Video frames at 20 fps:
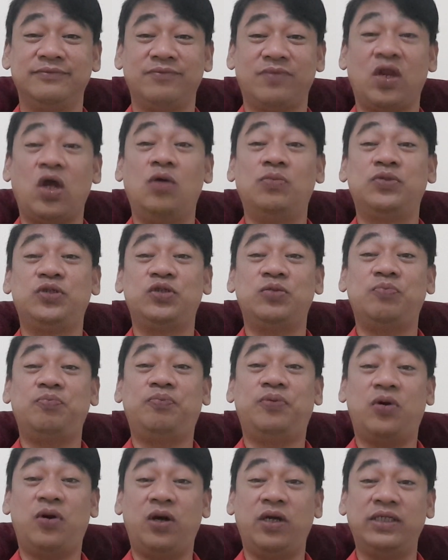of
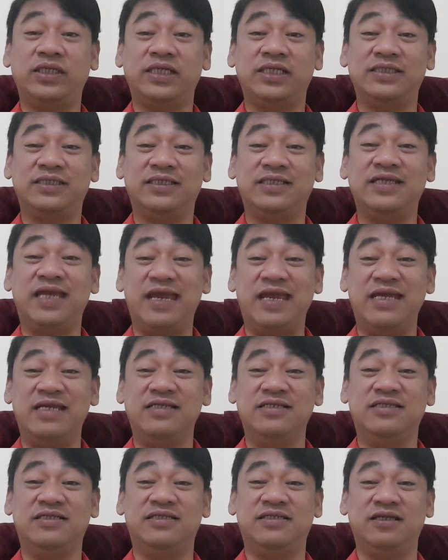supporting the
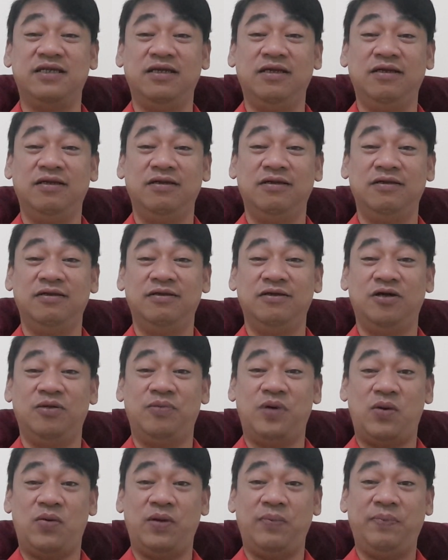needs of
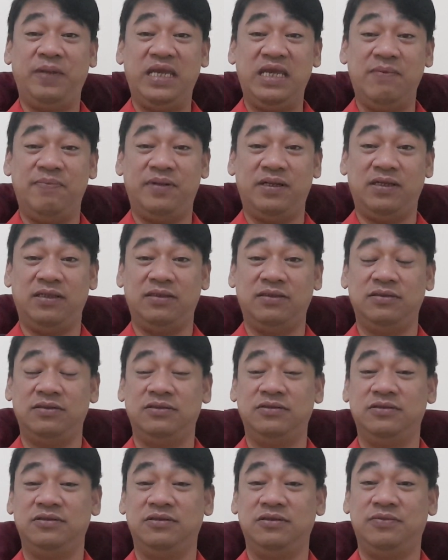our people,
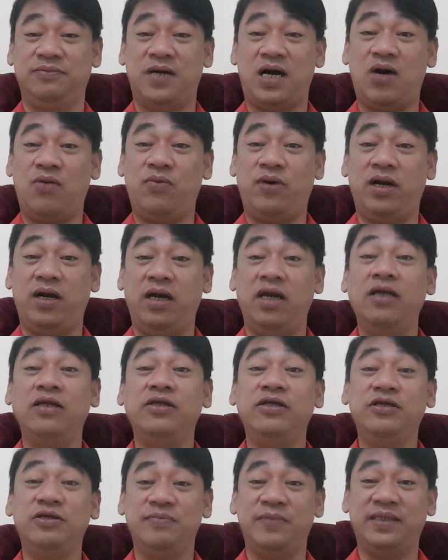of our
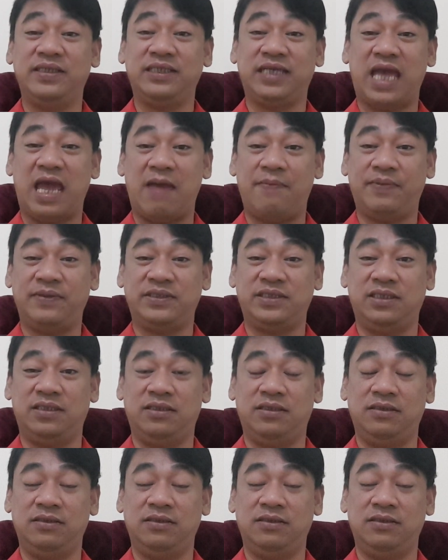human capital?